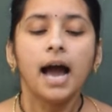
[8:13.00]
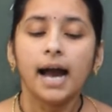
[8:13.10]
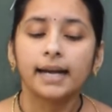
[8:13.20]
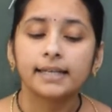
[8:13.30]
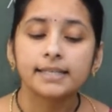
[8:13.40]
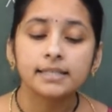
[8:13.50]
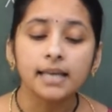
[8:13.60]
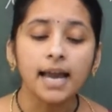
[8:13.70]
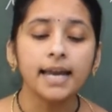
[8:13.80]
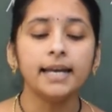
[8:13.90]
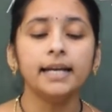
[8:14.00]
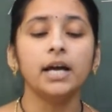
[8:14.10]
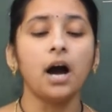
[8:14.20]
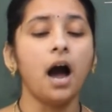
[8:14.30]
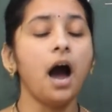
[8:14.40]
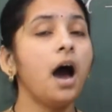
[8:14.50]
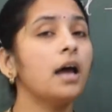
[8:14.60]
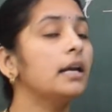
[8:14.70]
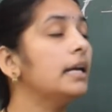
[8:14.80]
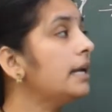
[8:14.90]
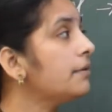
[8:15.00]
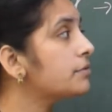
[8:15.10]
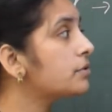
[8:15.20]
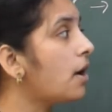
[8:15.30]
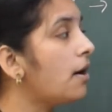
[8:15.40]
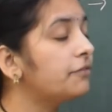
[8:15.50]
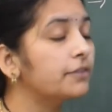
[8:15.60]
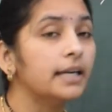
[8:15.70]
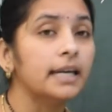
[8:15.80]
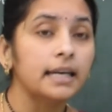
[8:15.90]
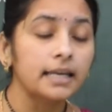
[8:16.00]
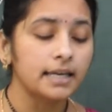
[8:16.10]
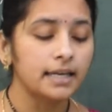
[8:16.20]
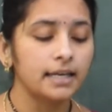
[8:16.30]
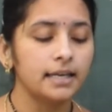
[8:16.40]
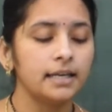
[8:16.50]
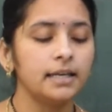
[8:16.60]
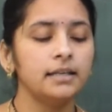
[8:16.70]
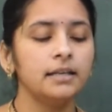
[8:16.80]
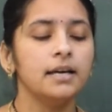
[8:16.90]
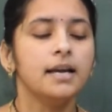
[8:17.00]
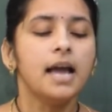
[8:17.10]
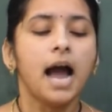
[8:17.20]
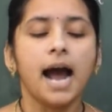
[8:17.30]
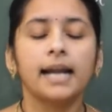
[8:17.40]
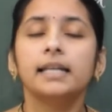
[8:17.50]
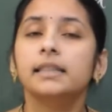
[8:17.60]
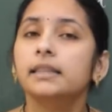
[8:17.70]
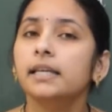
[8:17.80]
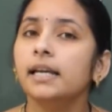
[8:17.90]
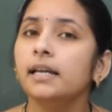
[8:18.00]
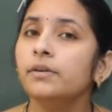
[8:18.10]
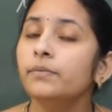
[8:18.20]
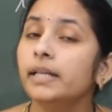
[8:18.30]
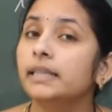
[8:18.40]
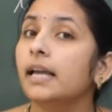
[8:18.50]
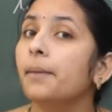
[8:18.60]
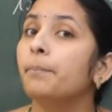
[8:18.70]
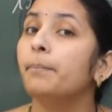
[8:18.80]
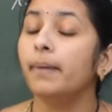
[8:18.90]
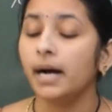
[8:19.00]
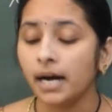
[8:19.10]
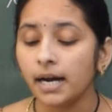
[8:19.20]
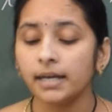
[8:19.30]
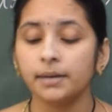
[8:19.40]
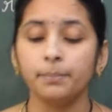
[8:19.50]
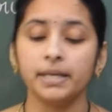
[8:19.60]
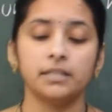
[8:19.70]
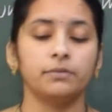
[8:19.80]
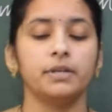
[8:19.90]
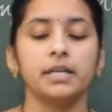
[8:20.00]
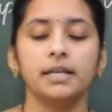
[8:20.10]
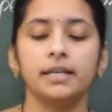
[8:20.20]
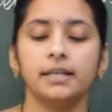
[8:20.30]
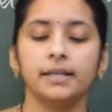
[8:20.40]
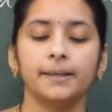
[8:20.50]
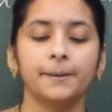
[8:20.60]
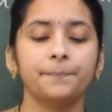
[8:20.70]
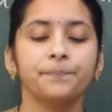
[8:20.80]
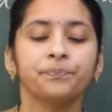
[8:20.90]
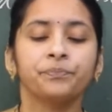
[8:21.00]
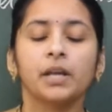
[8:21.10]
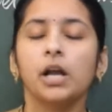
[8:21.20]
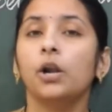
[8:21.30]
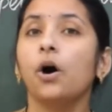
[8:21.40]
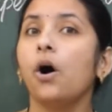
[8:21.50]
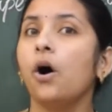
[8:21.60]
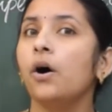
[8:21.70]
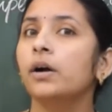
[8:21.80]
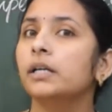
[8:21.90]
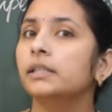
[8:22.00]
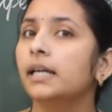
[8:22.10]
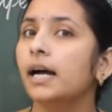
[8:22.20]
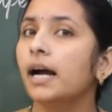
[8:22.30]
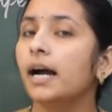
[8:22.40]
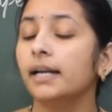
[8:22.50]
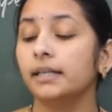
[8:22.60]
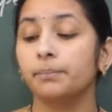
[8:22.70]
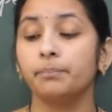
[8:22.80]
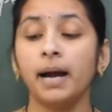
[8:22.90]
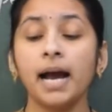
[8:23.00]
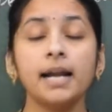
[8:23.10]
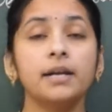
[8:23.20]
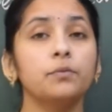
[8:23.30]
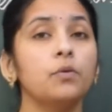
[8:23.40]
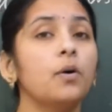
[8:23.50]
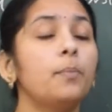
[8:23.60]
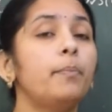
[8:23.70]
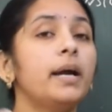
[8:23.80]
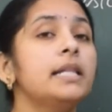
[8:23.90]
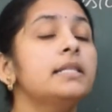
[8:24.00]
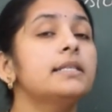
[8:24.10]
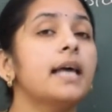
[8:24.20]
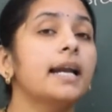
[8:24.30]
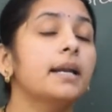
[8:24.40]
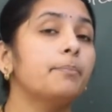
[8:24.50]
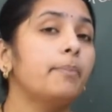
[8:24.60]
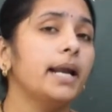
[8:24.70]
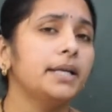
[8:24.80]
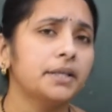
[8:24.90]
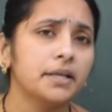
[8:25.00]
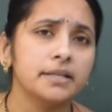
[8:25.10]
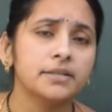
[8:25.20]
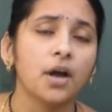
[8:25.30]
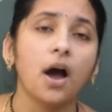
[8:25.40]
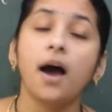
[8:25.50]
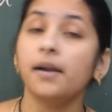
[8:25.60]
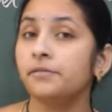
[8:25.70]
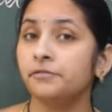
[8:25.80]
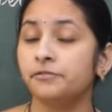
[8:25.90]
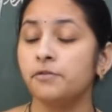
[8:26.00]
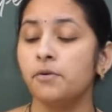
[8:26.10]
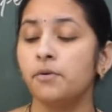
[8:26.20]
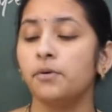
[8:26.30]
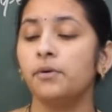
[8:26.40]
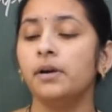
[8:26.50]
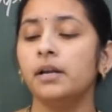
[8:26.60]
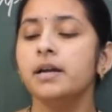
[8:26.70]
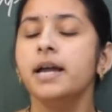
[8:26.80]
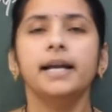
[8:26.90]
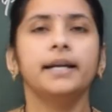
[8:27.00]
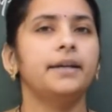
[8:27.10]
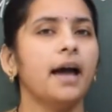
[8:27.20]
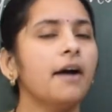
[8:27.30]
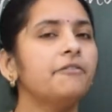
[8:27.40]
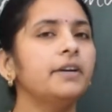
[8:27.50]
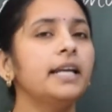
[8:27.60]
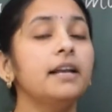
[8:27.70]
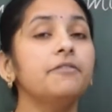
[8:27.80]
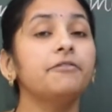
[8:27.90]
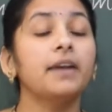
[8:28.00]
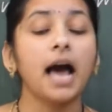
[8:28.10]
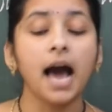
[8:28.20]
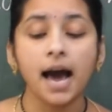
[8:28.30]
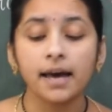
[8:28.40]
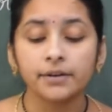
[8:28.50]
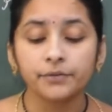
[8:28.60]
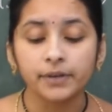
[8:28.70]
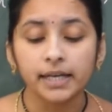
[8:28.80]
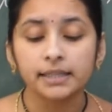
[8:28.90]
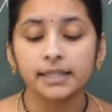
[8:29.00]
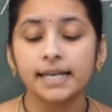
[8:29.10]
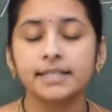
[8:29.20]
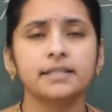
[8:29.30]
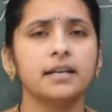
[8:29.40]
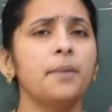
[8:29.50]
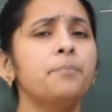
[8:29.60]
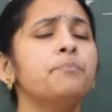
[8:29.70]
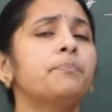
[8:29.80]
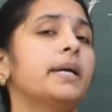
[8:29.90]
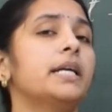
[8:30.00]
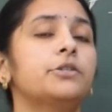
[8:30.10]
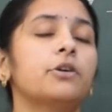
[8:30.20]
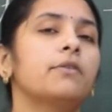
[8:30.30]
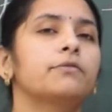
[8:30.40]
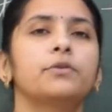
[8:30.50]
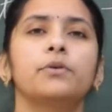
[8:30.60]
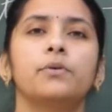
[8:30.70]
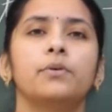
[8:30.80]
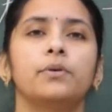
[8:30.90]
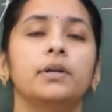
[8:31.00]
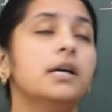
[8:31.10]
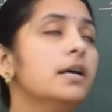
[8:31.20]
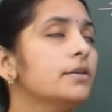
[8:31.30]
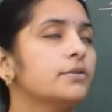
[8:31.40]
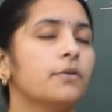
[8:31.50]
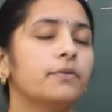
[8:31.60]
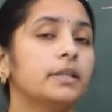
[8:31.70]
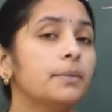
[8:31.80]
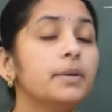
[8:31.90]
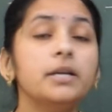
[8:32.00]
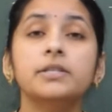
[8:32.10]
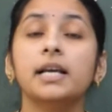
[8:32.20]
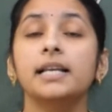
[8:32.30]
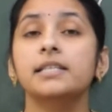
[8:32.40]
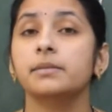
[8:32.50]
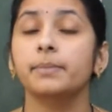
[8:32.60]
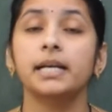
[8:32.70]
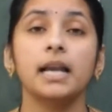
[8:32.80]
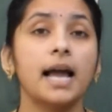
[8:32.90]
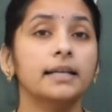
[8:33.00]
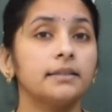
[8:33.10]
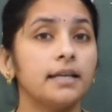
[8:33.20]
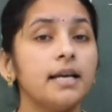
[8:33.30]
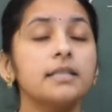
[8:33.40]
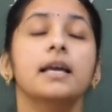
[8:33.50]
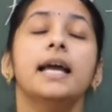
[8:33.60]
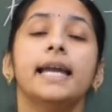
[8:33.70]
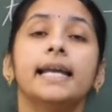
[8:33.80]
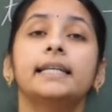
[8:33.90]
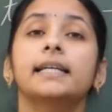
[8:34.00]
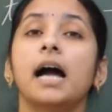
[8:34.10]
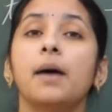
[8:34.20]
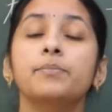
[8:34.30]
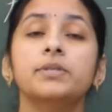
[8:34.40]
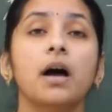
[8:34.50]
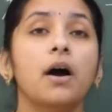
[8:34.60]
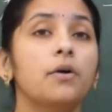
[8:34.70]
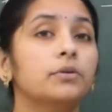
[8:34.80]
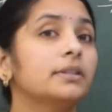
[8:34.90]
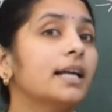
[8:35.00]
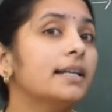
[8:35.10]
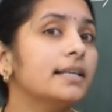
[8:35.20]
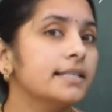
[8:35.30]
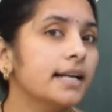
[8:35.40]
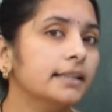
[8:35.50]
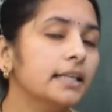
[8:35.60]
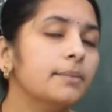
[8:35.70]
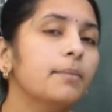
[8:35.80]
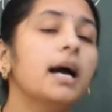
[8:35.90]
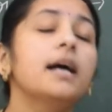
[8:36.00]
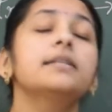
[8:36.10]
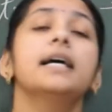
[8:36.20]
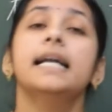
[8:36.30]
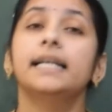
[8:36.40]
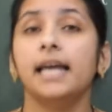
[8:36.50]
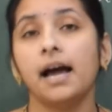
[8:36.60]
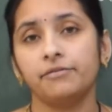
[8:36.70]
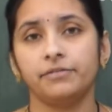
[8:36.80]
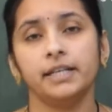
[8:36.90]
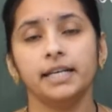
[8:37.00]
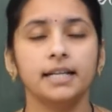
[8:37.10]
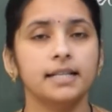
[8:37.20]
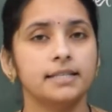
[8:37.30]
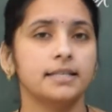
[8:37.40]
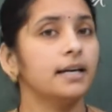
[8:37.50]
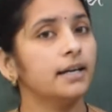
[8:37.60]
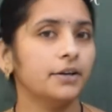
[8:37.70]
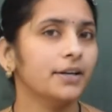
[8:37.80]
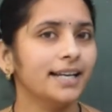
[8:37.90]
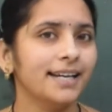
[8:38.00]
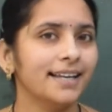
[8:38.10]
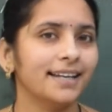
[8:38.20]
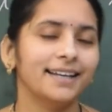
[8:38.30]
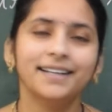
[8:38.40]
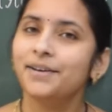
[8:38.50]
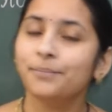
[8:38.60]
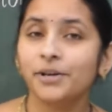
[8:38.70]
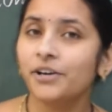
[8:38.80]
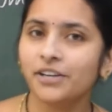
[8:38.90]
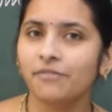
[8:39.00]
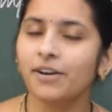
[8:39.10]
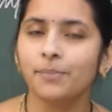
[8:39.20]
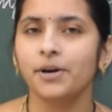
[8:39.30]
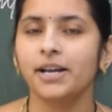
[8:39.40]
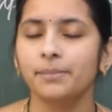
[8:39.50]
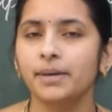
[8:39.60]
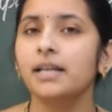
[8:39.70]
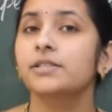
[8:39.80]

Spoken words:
At the side are leaves of green and thin with a bud between. Long that bud opens and petals unfold. Daffodil flower with a trumpet of gold. So with a musical instrument like this, it comes out, that is nothing but daffodils. Okay, Nana? Beautiful poem, na?